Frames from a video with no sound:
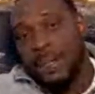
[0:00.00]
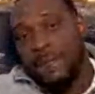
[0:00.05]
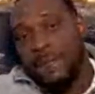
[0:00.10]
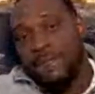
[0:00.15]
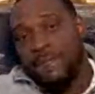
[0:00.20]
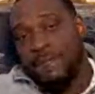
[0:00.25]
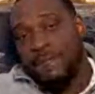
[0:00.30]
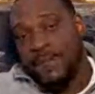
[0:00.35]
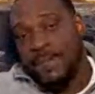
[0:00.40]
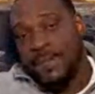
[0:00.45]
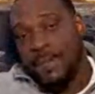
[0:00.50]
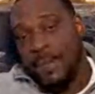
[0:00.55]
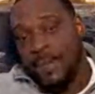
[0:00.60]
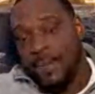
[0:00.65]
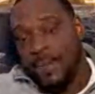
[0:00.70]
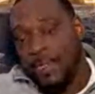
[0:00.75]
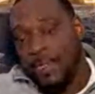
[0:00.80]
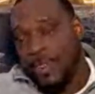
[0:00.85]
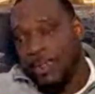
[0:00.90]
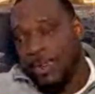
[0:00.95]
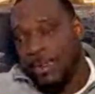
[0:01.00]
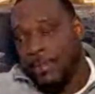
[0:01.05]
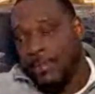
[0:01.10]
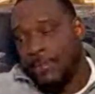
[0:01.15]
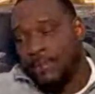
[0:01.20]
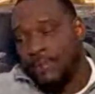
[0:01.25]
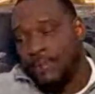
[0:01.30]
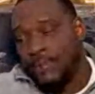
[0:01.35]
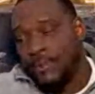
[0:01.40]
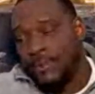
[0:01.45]
See, I say
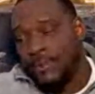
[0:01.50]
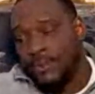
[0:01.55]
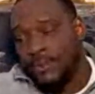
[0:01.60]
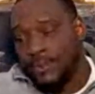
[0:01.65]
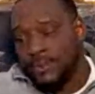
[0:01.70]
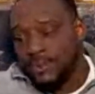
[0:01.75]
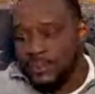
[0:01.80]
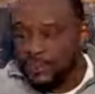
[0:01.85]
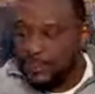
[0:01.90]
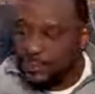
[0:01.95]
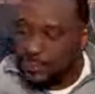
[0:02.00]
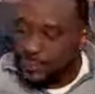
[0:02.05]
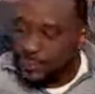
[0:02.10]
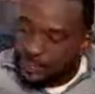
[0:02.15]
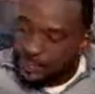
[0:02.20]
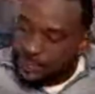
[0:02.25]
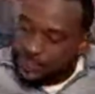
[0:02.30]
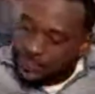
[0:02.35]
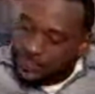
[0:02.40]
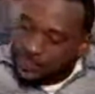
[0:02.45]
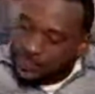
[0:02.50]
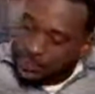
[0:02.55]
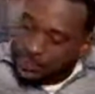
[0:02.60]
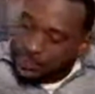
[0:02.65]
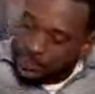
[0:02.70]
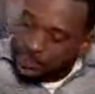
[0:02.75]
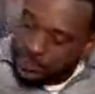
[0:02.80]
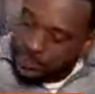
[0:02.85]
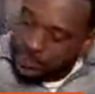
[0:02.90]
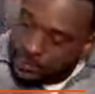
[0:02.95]
baby should shut it down
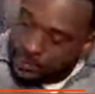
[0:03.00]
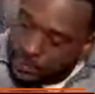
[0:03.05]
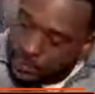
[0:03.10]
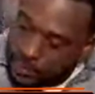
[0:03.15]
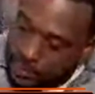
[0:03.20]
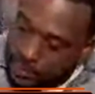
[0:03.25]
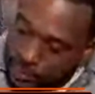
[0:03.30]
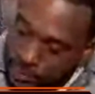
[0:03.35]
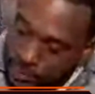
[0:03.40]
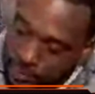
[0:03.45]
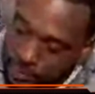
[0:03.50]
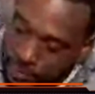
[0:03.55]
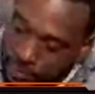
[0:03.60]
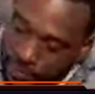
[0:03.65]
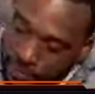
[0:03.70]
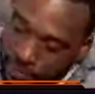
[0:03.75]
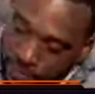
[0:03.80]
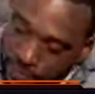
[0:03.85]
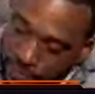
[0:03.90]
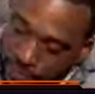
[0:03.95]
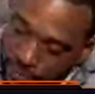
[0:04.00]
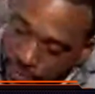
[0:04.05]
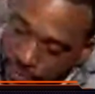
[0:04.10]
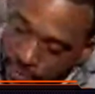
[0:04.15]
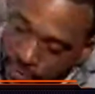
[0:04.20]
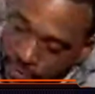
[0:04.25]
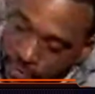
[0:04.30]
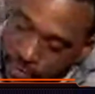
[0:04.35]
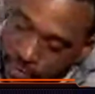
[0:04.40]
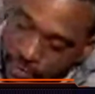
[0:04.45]
business wise, cause
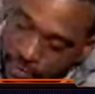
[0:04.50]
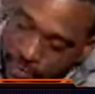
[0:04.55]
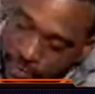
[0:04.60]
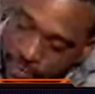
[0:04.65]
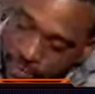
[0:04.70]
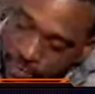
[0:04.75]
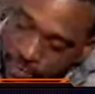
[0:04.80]
now your